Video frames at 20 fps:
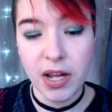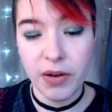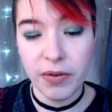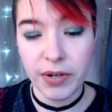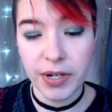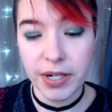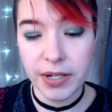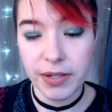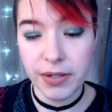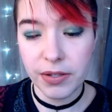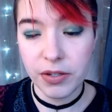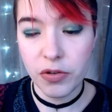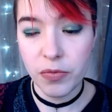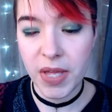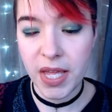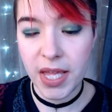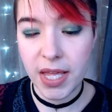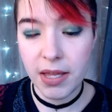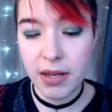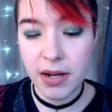we're going to zoom
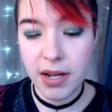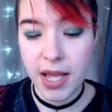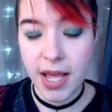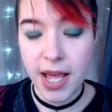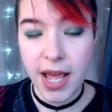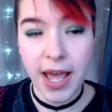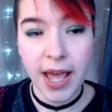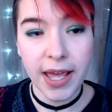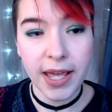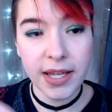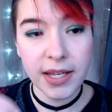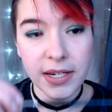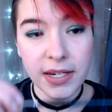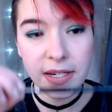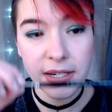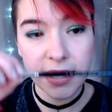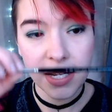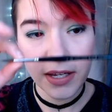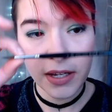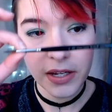in and
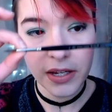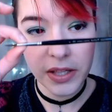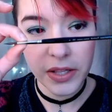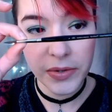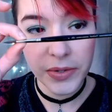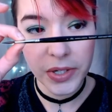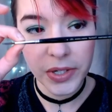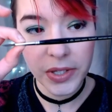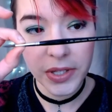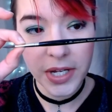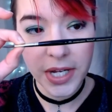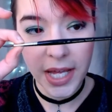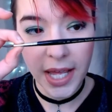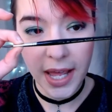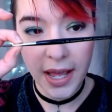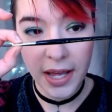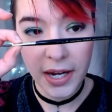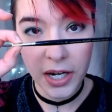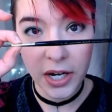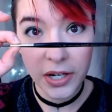take a closer look
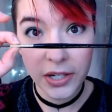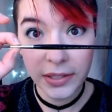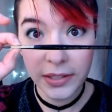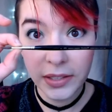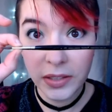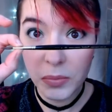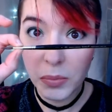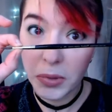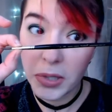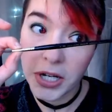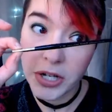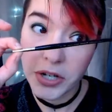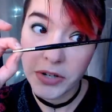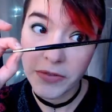at our little brush